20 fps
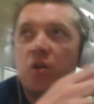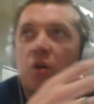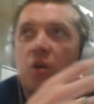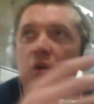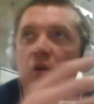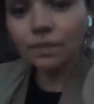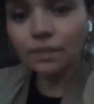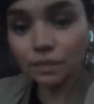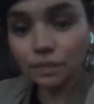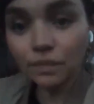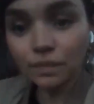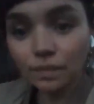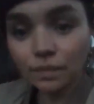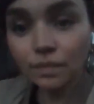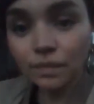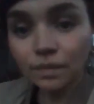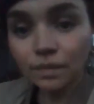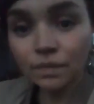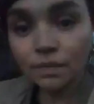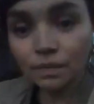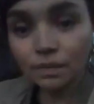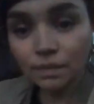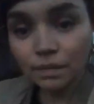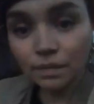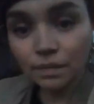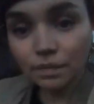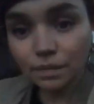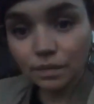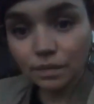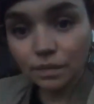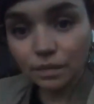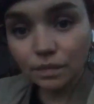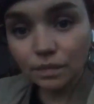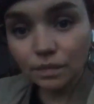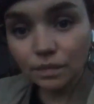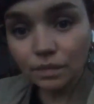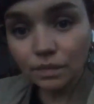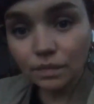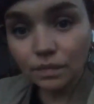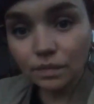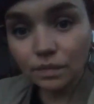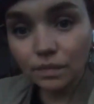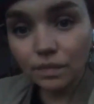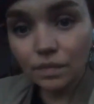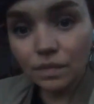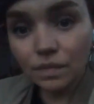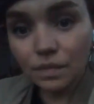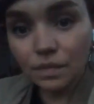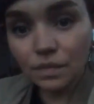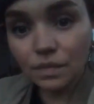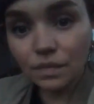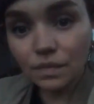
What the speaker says: So that's why a lot of people supporting this